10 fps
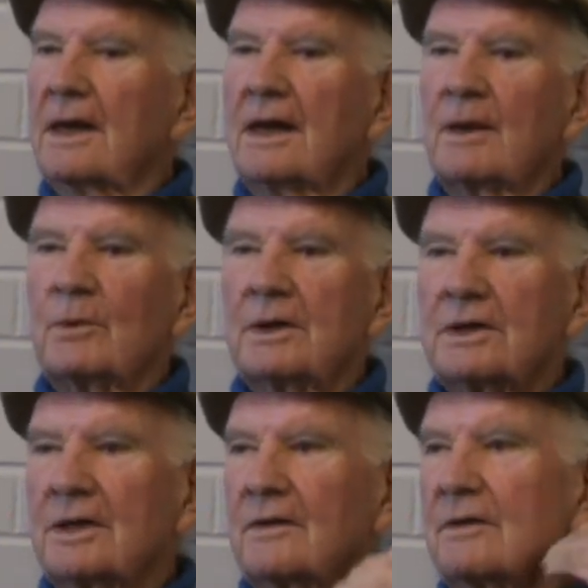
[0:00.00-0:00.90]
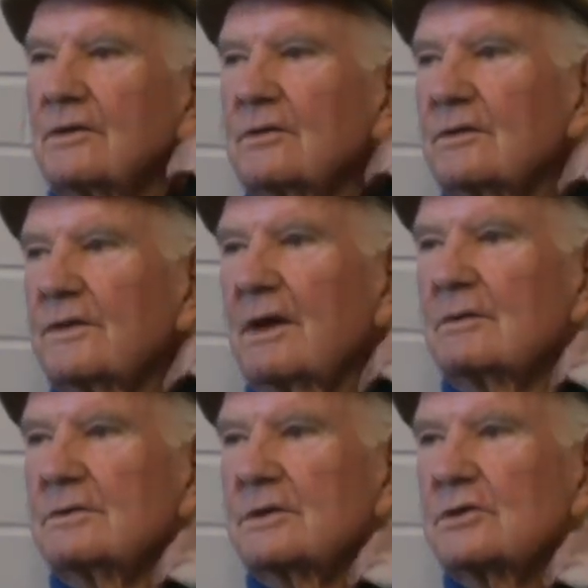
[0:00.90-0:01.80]
I'm going to tell you the truth, I
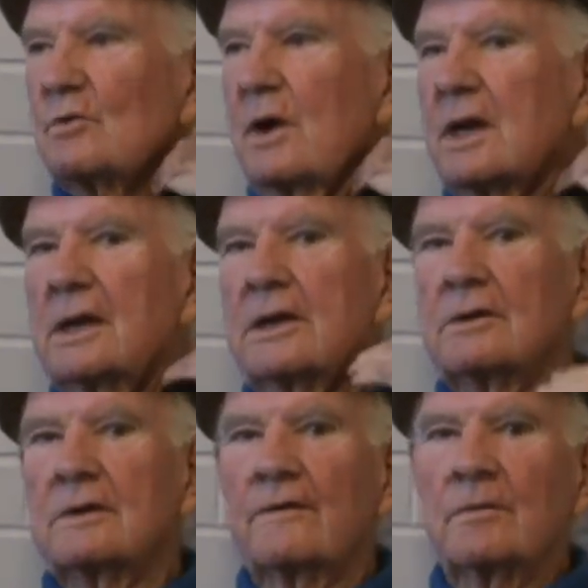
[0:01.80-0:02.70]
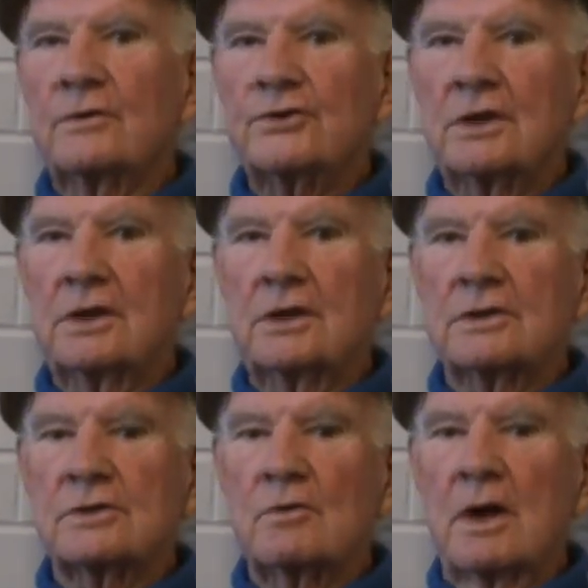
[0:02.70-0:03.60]
was a squad leader of a machine gun
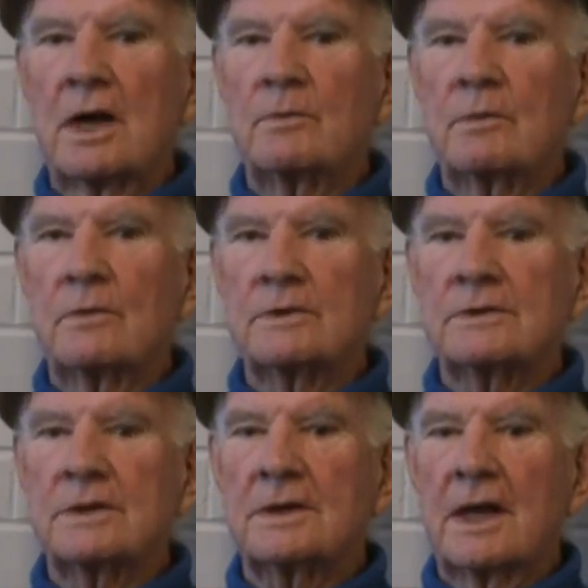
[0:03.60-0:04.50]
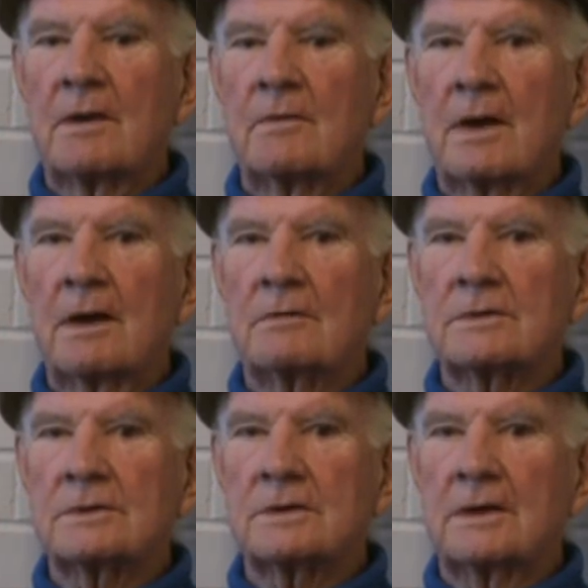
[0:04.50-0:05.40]
squad, but most of the time I
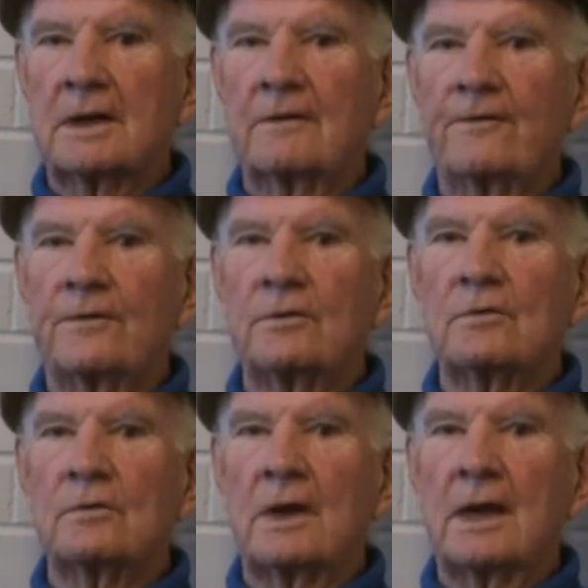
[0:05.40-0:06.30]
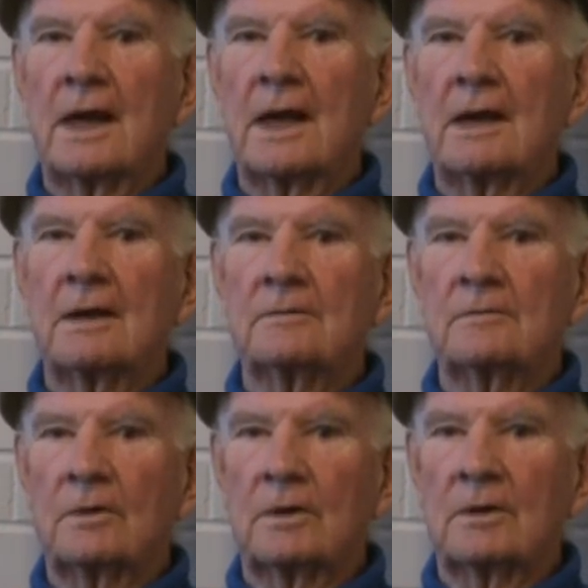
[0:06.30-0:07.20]
was, if you
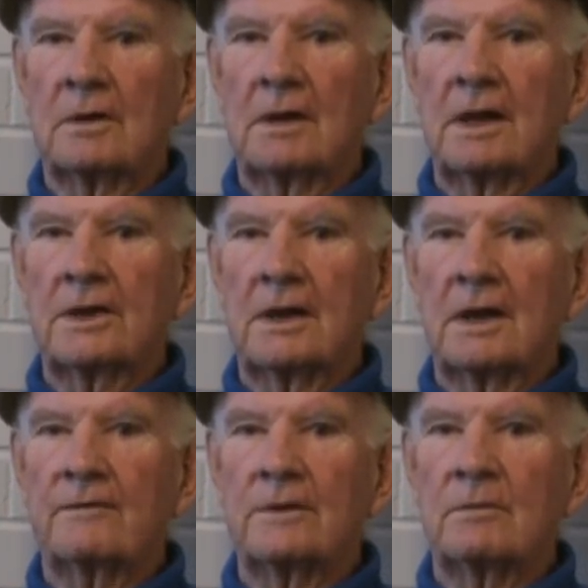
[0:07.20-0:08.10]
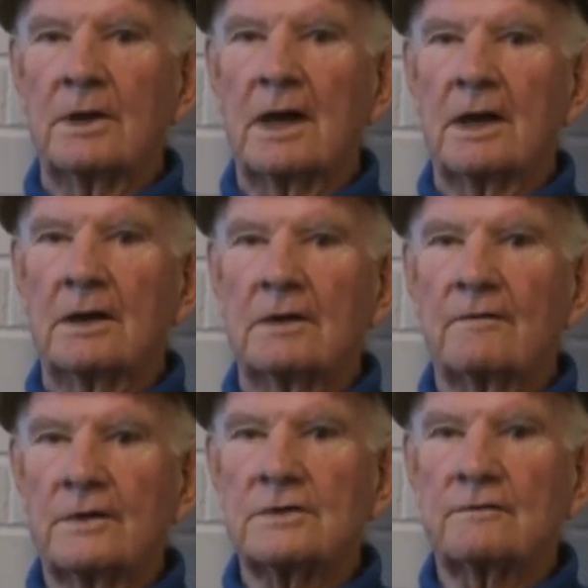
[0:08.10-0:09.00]
were lucky enough to be on a
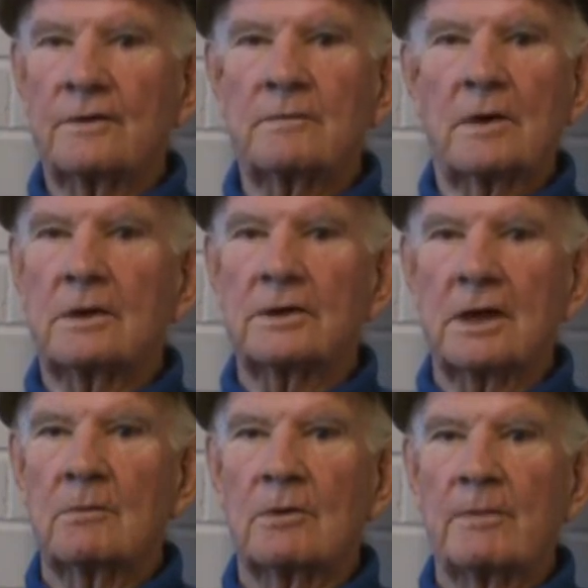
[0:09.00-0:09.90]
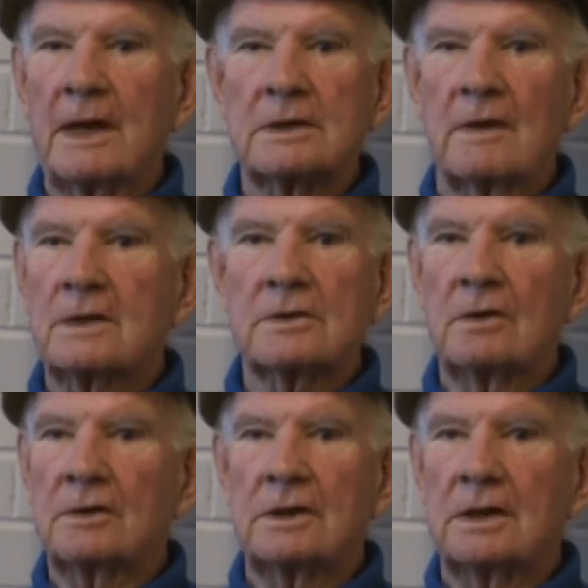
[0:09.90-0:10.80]
division football team or basketball, that's
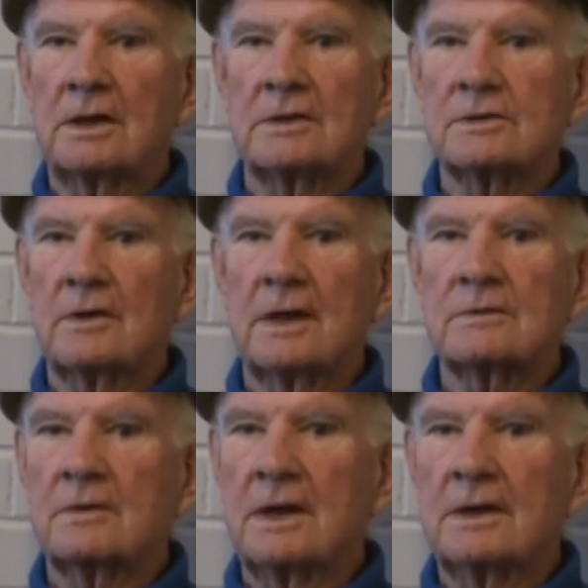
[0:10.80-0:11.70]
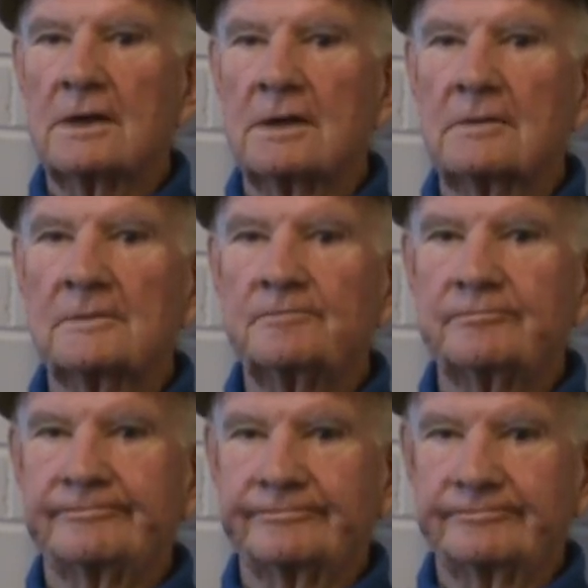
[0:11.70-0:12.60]
all you did, so that's what I did.
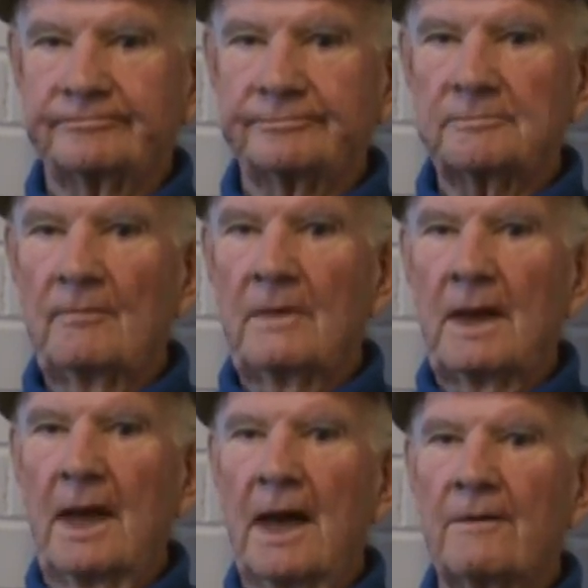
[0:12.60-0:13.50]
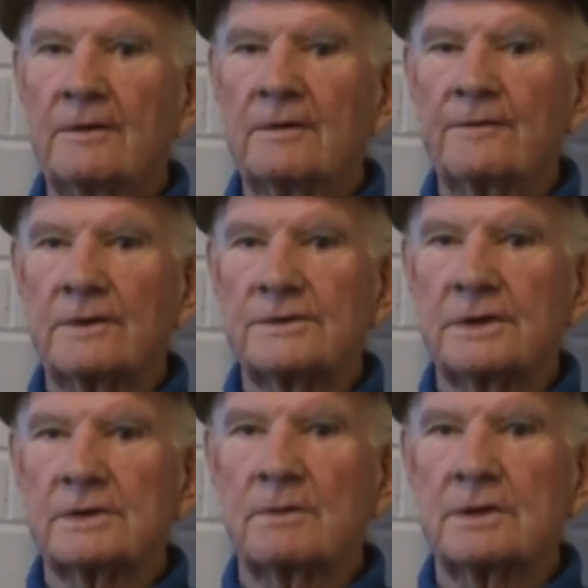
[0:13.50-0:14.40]
After the first
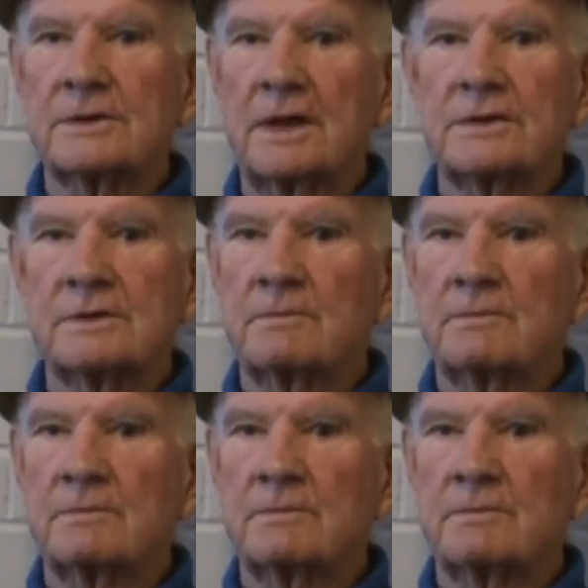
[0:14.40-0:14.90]
6 months I just